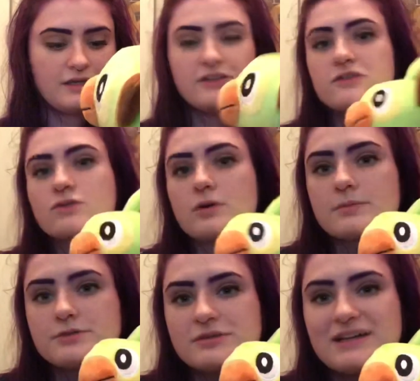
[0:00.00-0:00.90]
He's
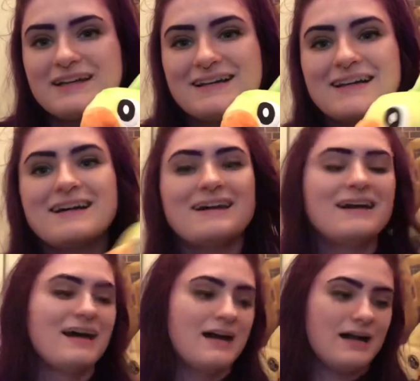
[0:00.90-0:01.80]
adorable.
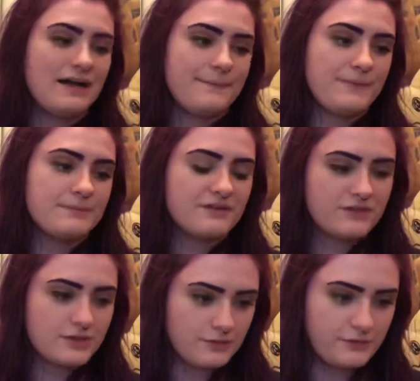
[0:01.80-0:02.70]
I'm
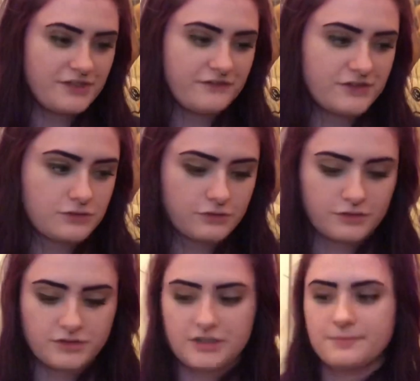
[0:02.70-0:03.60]
definitely going with the official
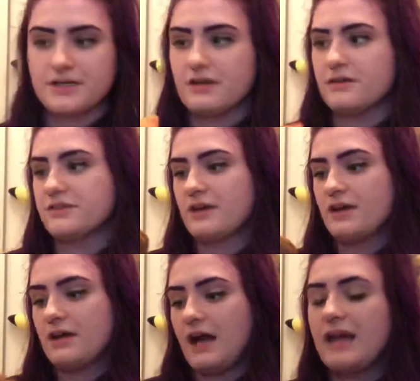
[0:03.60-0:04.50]
Grookey because
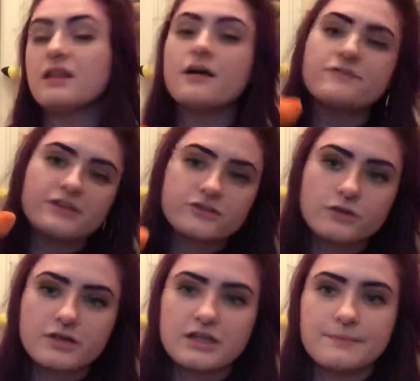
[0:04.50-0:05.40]
I love this
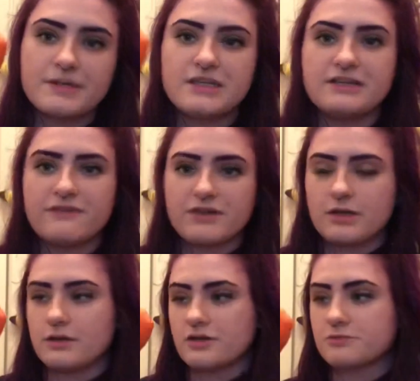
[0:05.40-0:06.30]
Grookey, but he
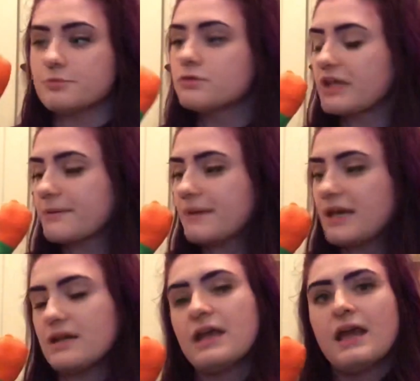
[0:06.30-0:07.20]
definitely looks bootleg
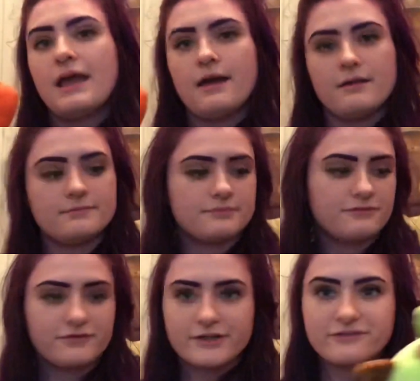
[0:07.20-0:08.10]
made, and
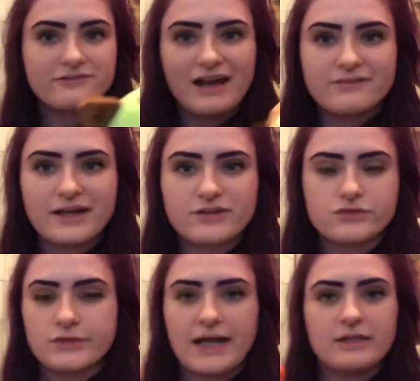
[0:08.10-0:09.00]
for $5
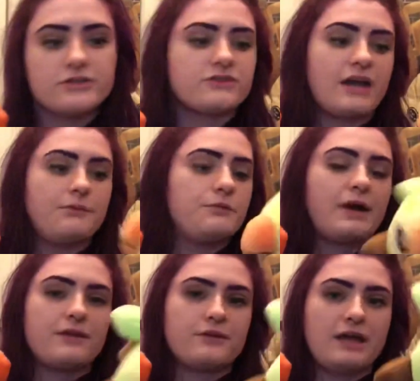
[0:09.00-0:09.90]
extra, I would
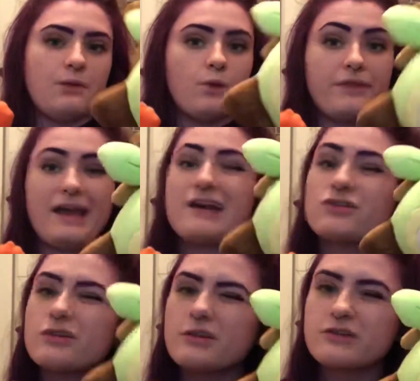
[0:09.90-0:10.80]
rather get one that
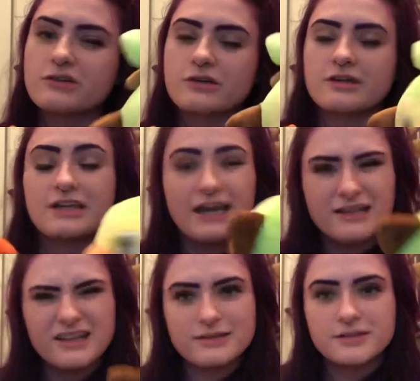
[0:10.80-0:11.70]
actually looks like Grookey, kind
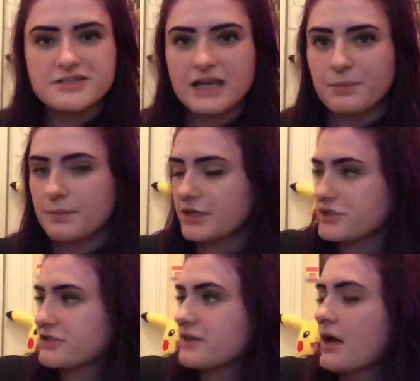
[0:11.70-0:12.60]
of like the Sobble
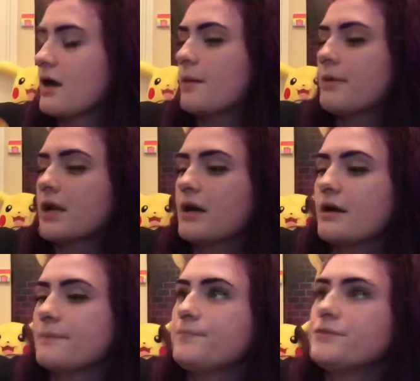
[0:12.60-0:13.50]
plushes, but
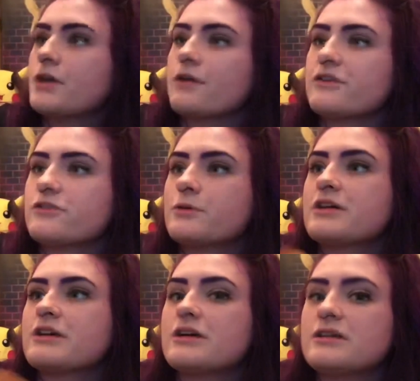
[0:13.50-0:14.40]
no, this one,